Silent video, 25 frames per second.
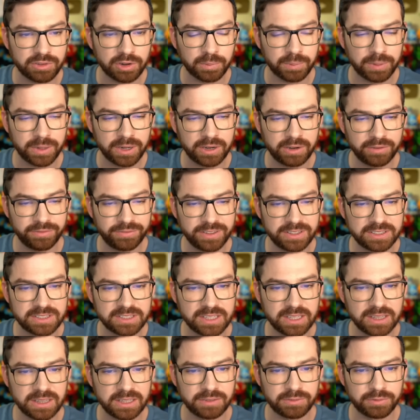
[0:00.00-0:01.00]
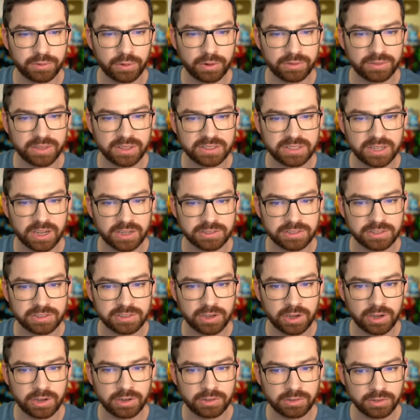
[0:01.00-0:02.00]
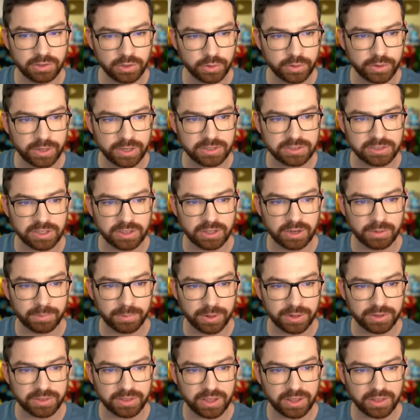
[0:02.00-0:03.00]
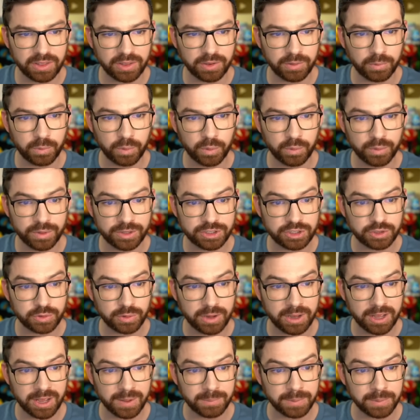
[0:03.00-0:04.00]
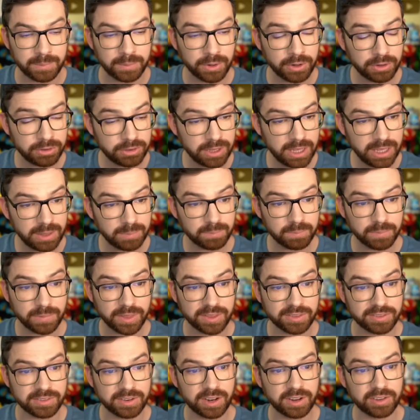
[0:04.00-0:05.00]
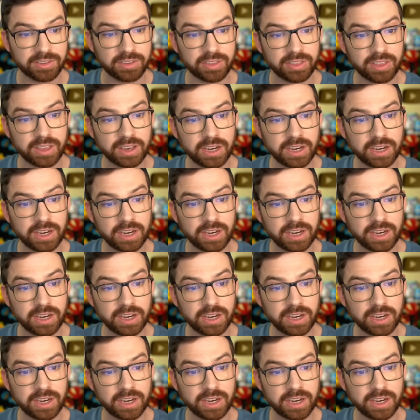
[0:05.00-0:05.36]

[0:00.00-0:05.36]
a player defeats the Elite Four, if they talk to Don or Lucas on their birthday, they will wish you a happy birthday. That's nice that they